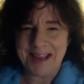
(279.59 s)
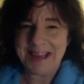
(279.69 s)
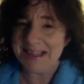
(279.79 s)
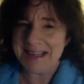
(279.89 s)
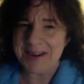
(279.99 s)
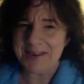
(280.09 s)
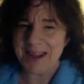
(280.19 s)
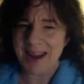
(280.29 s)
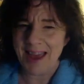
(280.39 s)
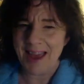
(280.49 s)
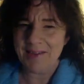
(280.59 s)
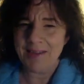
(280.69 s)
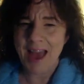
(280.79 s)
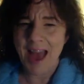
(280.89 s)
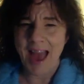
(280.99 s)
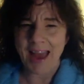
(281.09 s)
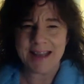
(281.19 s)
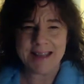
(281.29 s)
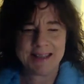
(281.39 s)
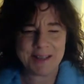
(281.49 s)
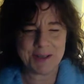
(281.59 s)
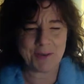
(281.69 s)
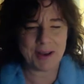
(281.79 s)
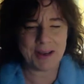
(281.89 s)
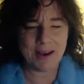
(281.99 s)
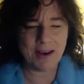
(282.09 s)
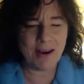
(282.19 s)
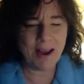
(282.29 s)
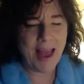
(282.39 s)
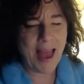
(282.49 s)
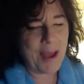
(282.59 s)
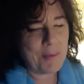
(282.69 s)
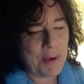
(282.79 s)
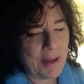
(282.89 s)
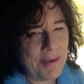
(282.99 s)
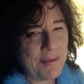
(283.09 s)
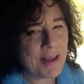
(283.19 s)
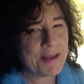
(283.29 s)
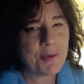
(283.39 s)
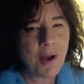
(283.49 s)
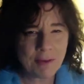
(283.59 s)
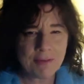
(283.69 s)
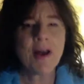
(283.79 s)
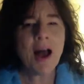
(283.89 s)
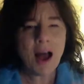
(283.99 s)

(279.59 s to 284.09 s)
container that I have, and it sits right here, and when life gets rough,